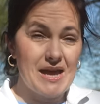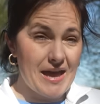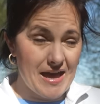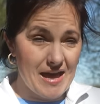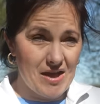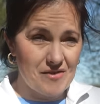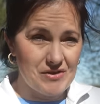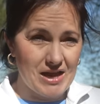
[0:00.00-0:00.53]
I
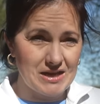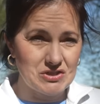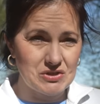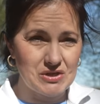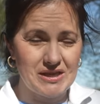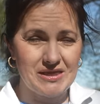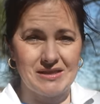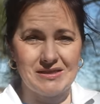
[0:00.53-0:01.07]
have
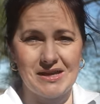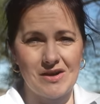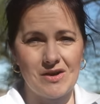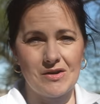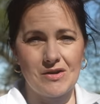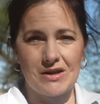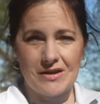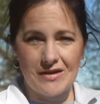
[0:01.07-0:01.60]
actually that they
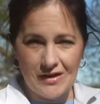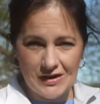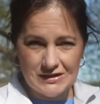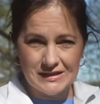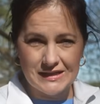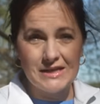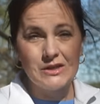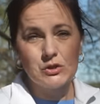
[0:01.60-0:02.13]
are
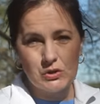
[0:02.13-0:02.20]
currently,